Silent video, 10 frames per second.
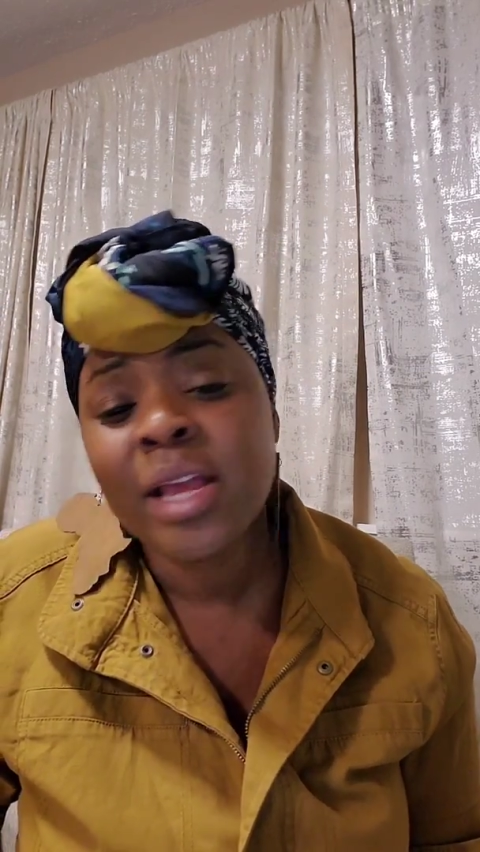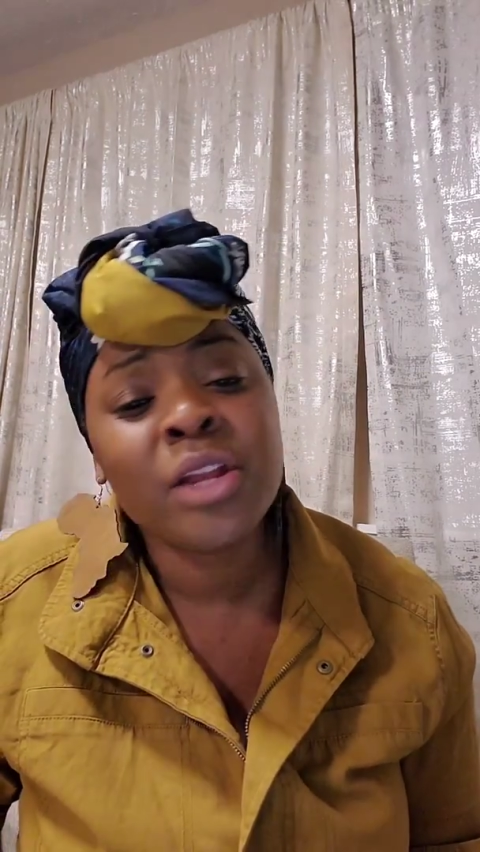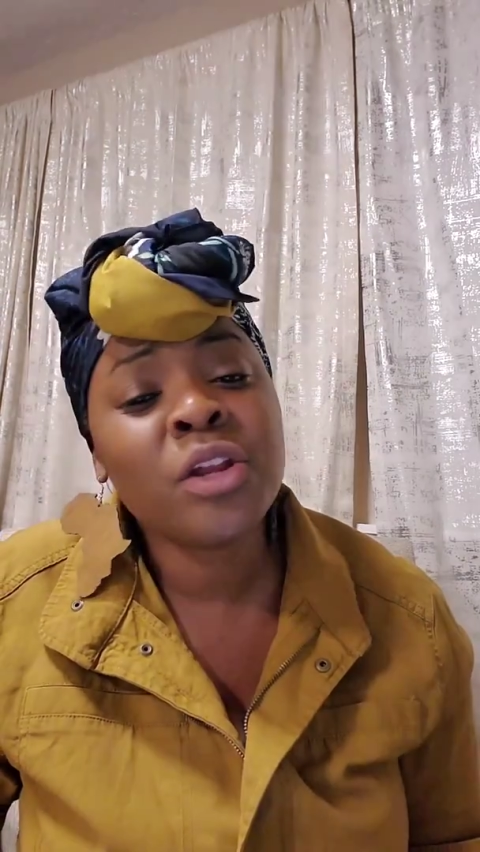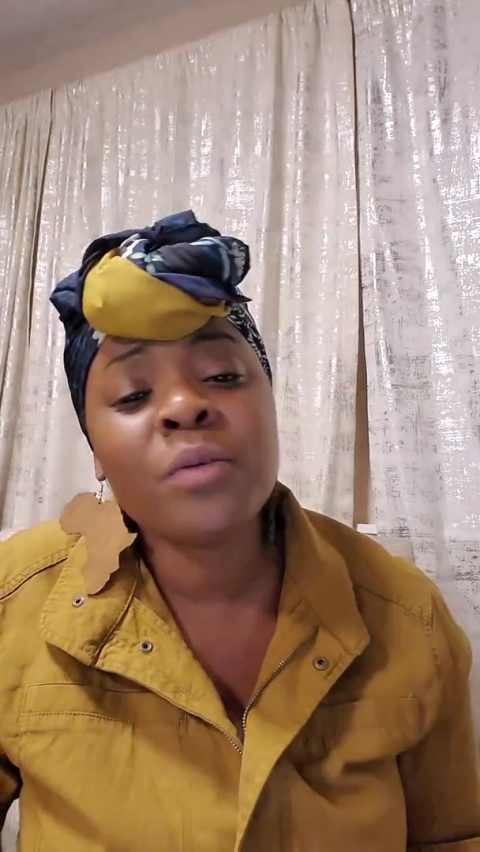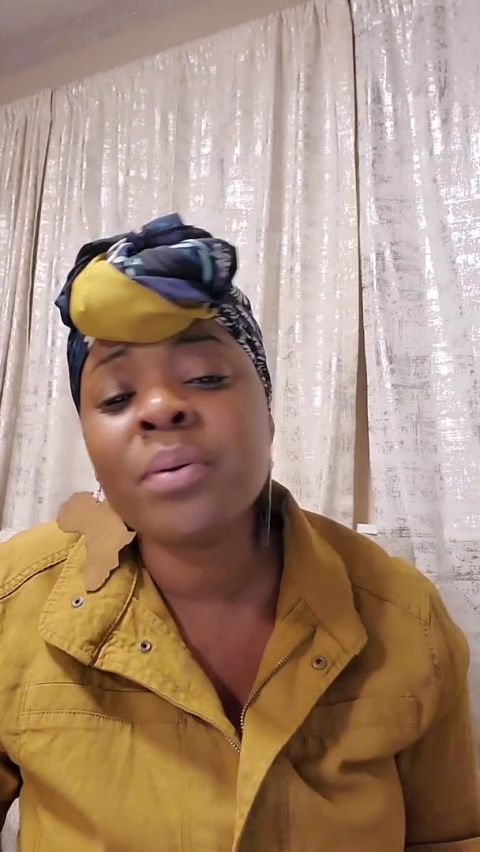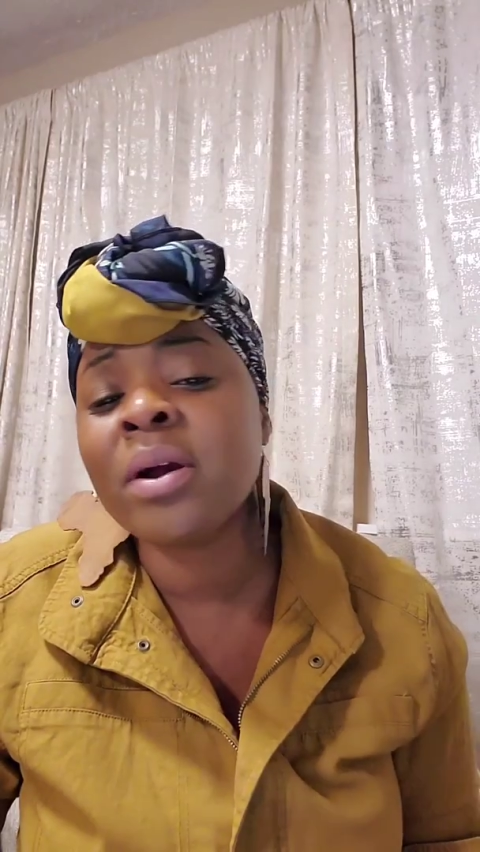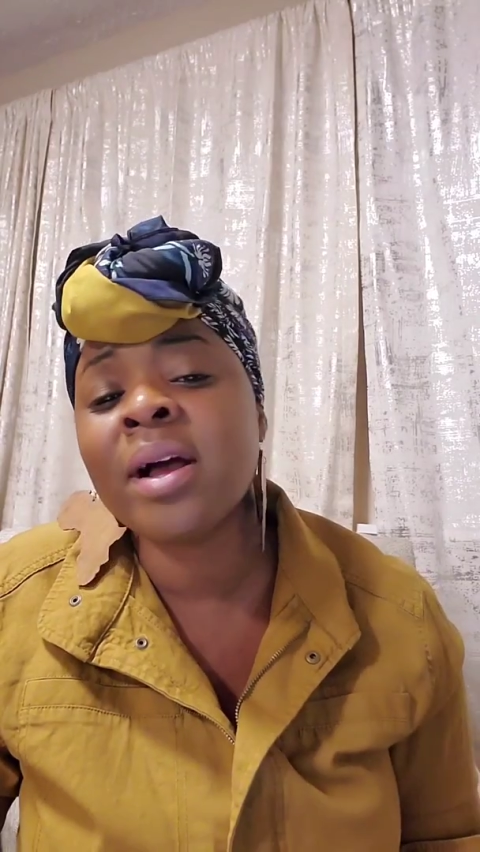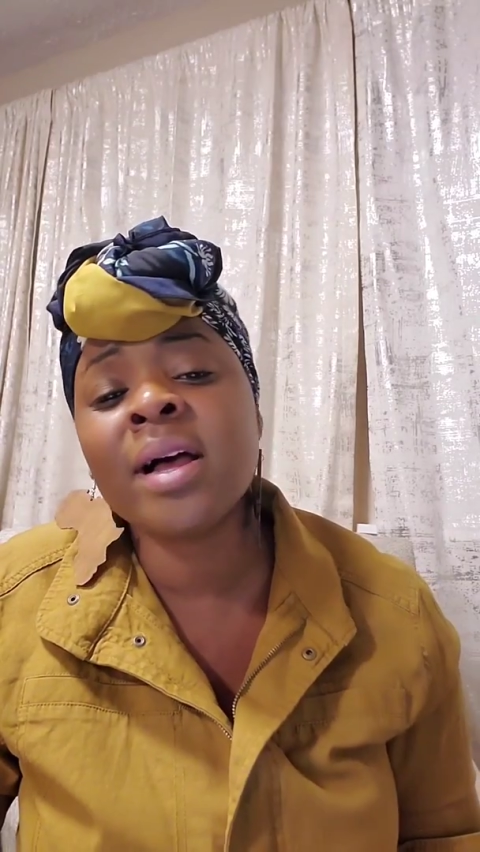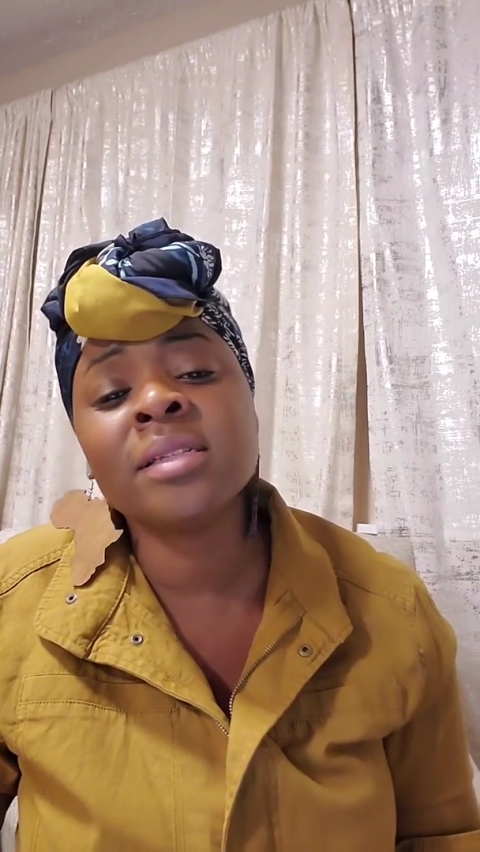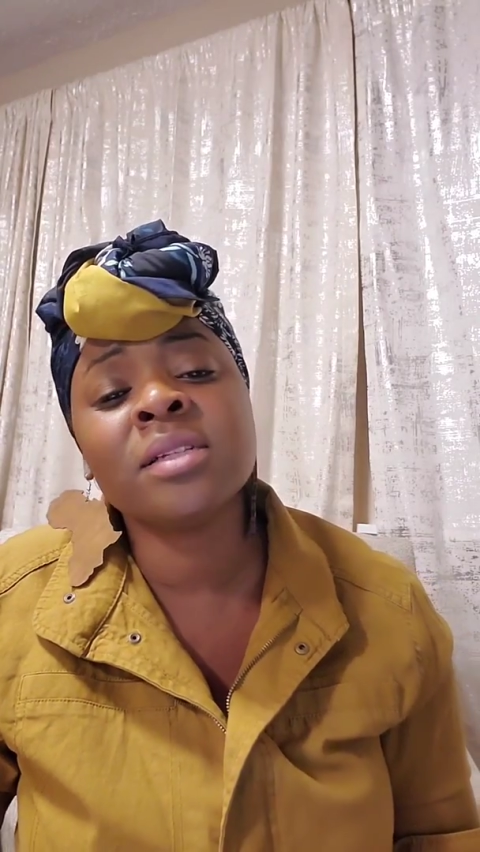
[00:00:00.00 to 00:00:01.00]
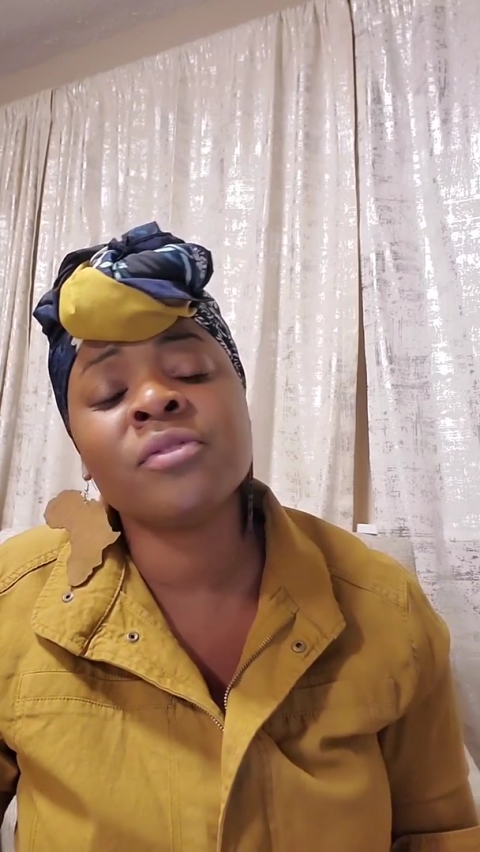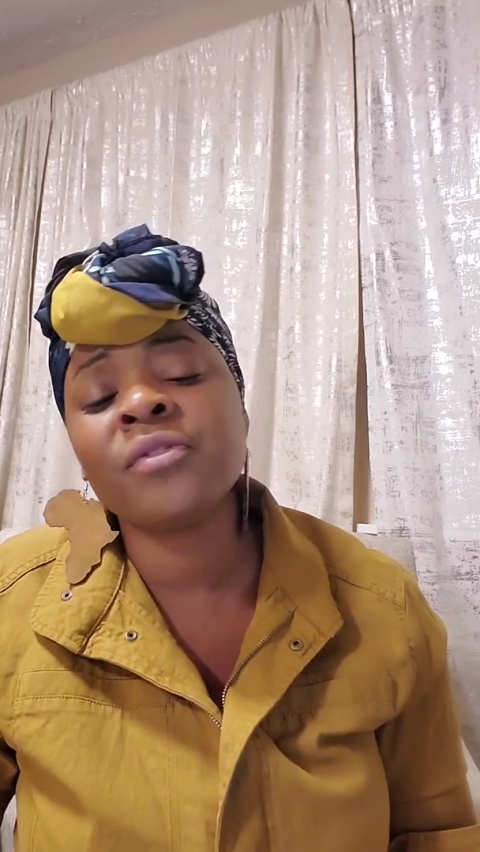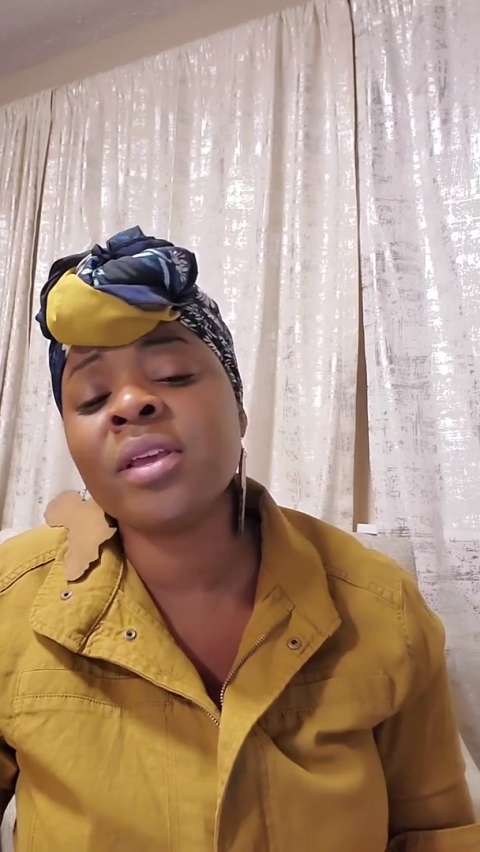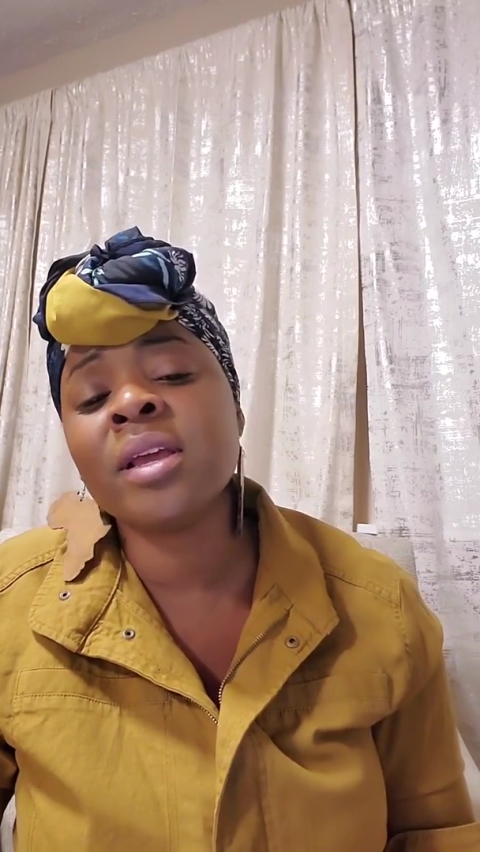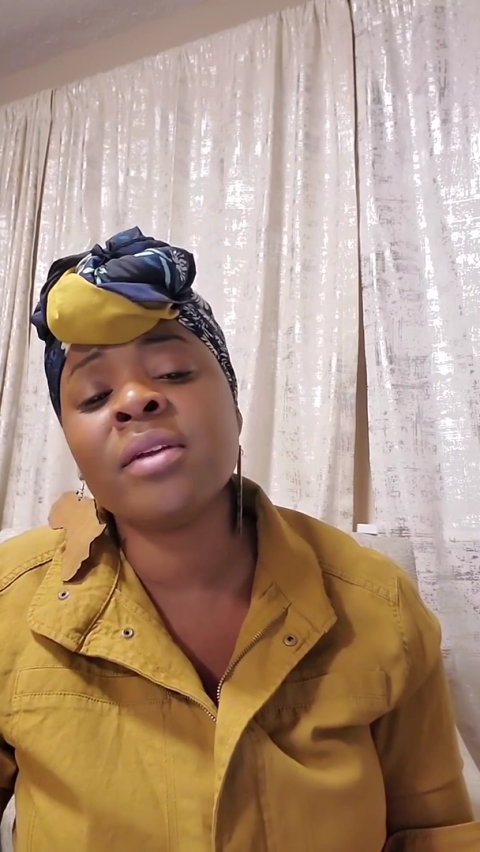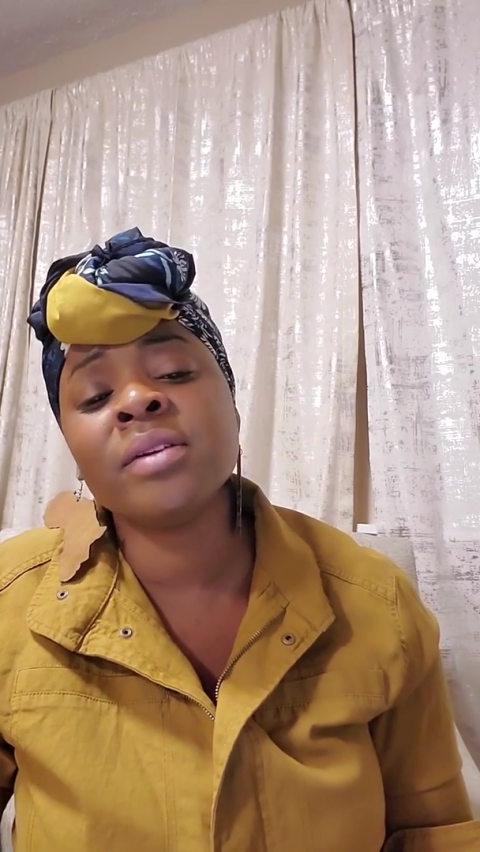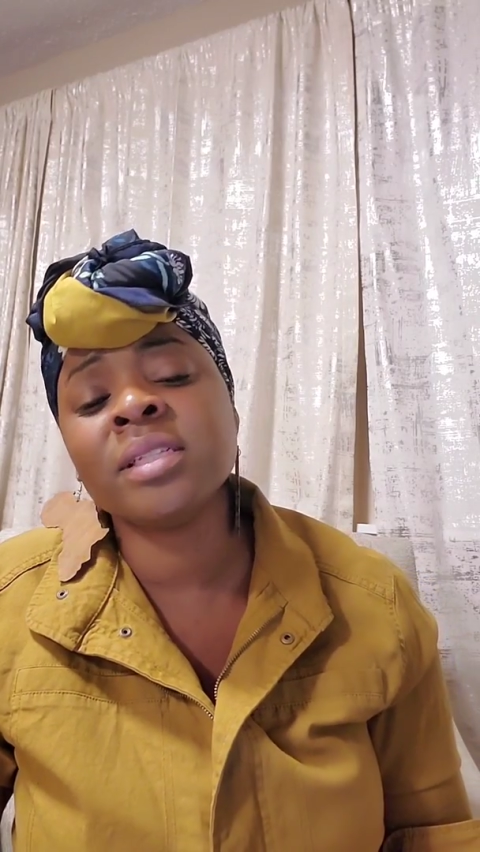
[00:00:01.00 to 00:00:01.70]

In your presence fear